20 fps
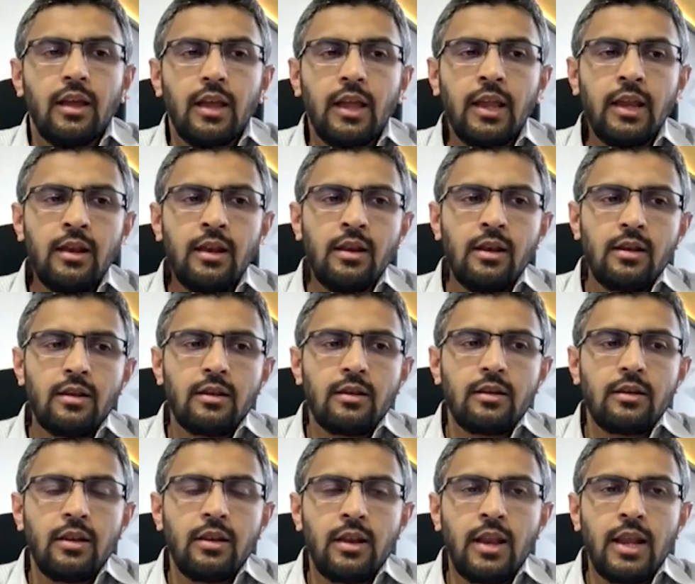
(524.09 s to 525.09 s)
In,
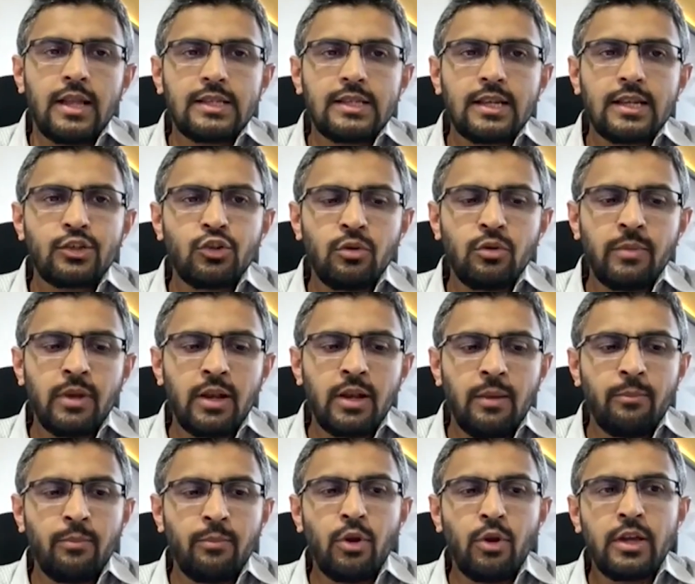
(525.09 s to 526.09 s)
let's assume, an
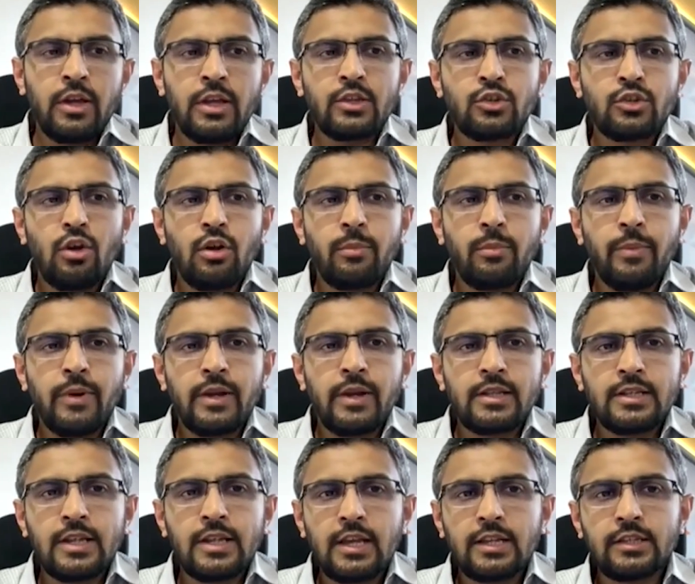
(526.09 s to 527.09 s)
employee stock
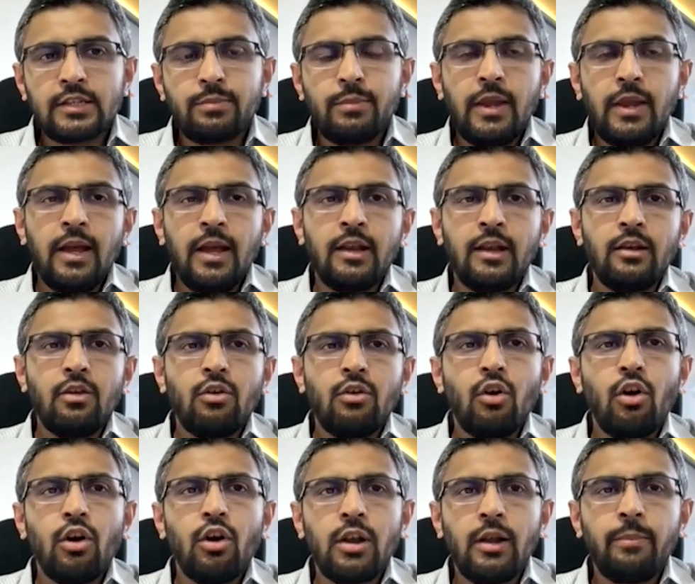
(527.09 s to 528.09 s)
purchase plan
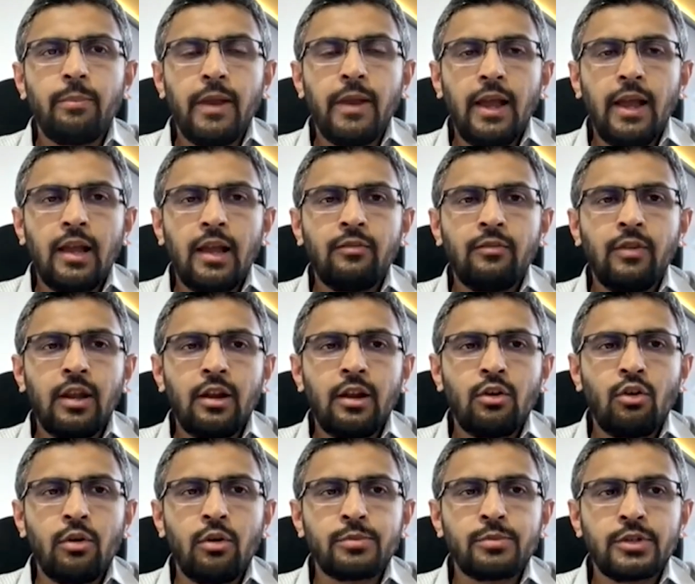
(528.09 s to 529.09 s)
or a plan where
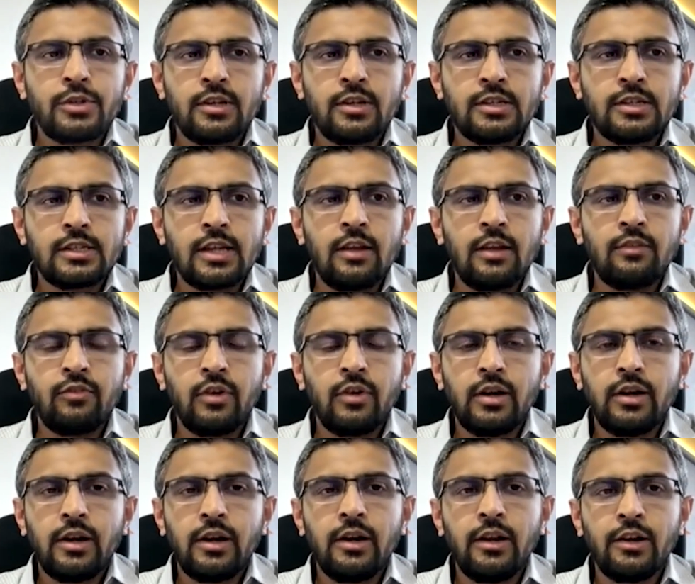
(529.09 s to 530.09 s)
an option is
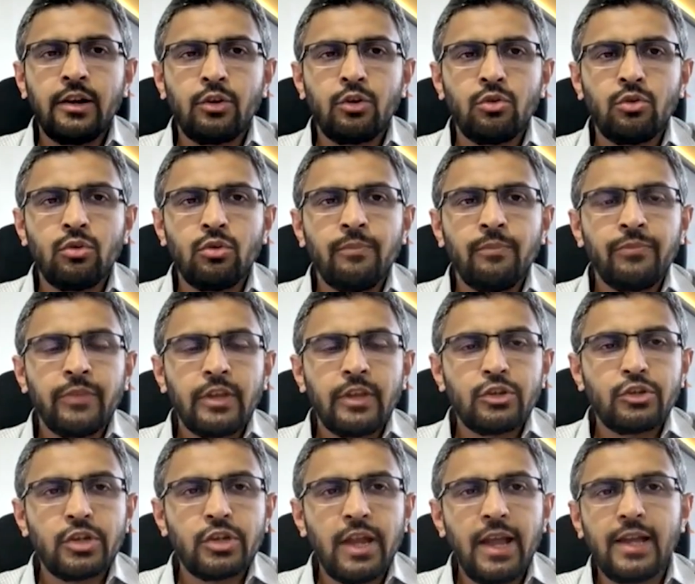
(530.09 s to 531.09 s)
converted into
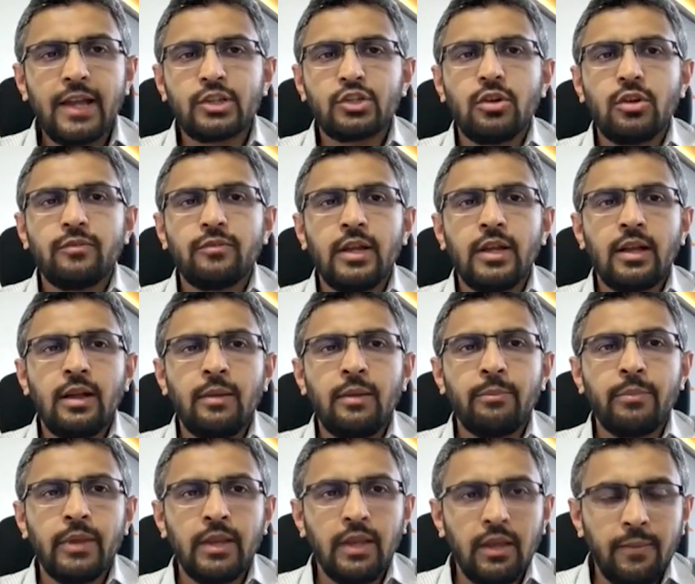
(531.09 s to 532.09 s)
shares of the
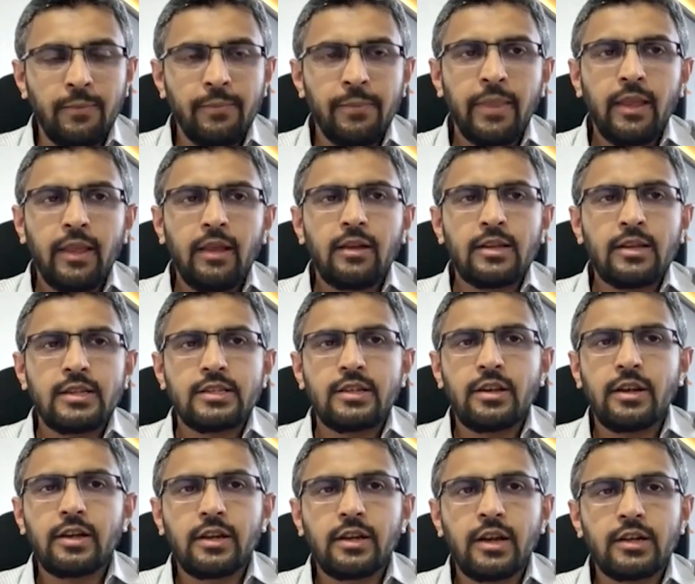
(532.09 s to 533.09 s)
company,
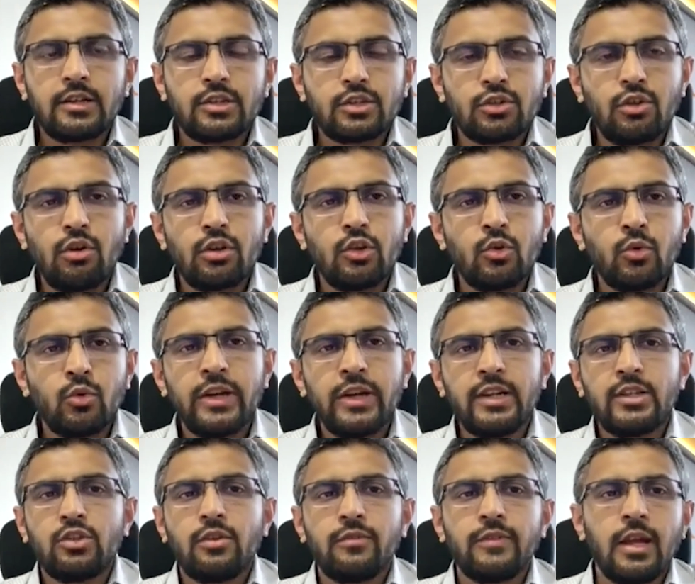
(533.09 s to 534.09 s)
restricted stock
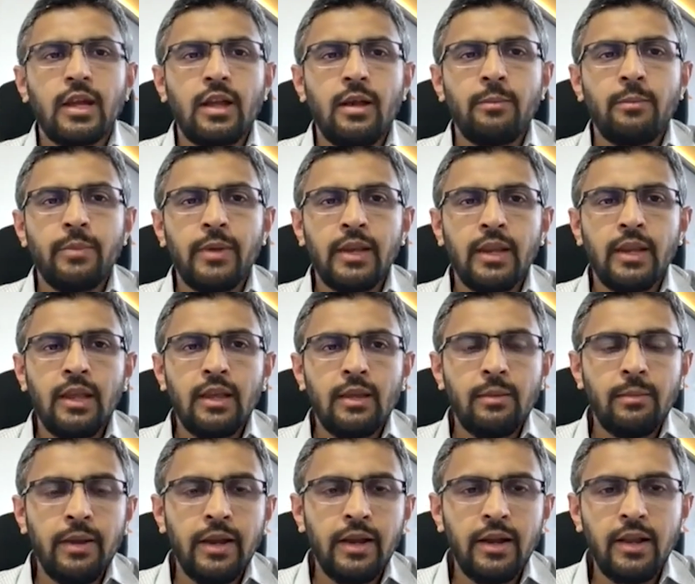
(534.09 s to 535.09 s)
units of the company
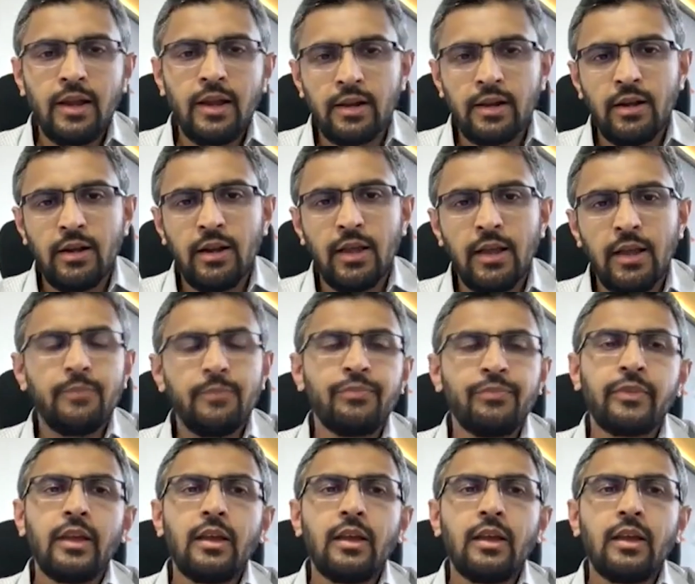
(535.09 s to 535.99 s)
immediately.